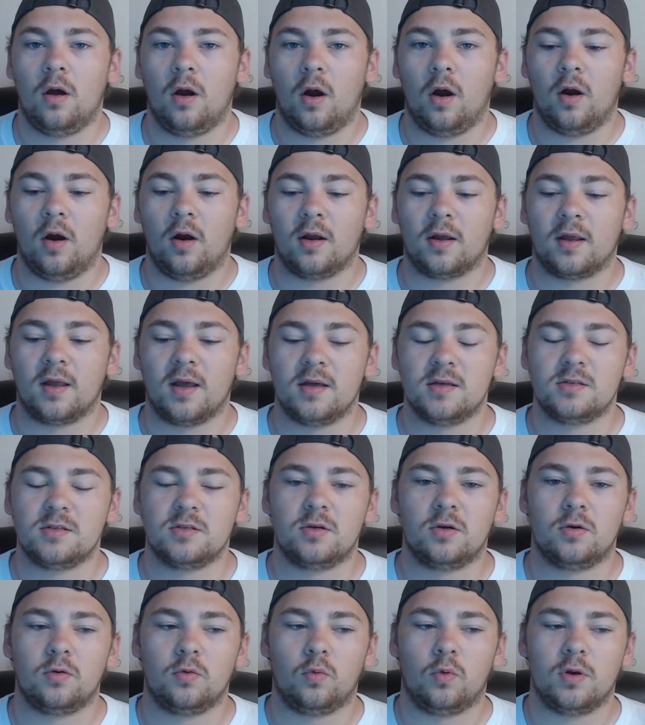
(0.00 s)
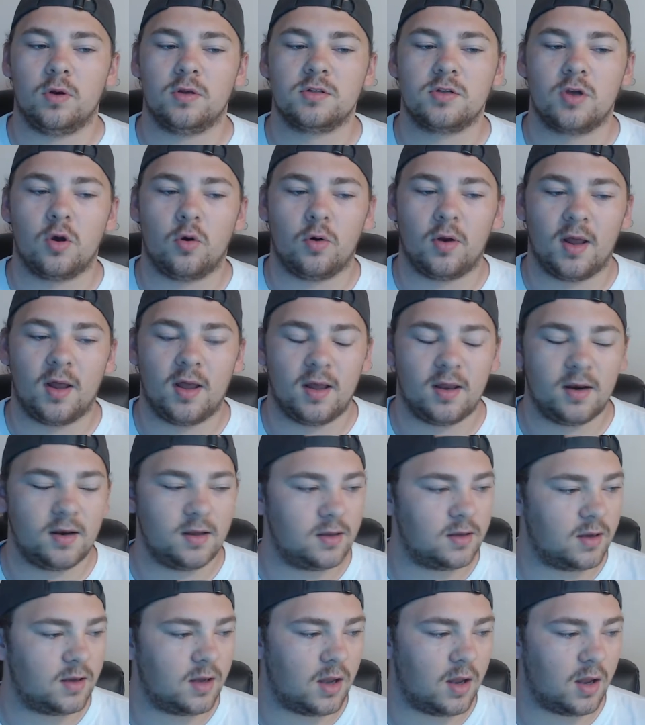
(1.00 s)
Alright guys, what is going on?
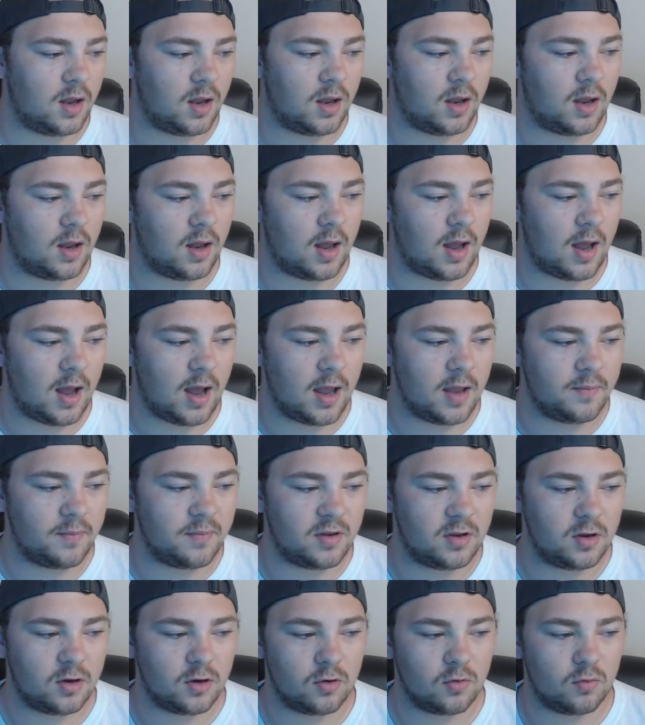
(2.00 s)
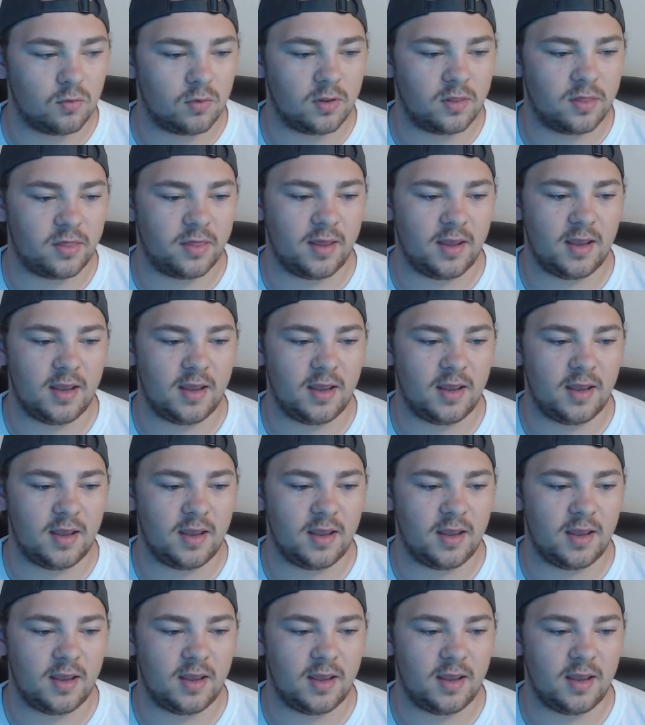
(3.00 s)
I'm here with